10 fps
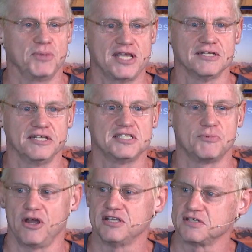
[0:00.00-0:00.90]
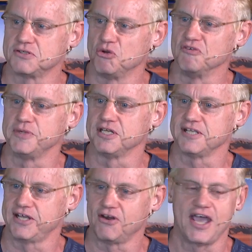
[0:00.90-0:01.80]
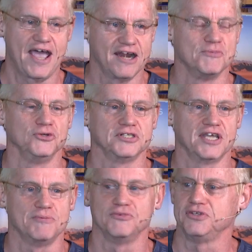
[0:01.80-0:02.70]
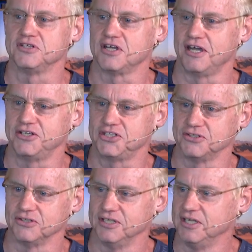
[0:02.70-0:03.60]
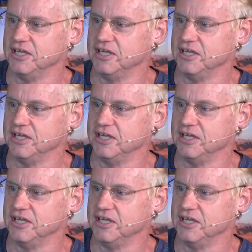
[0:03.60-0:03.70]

pleasantly surprised that 12 minutes later I had a multicam of the entire shoot.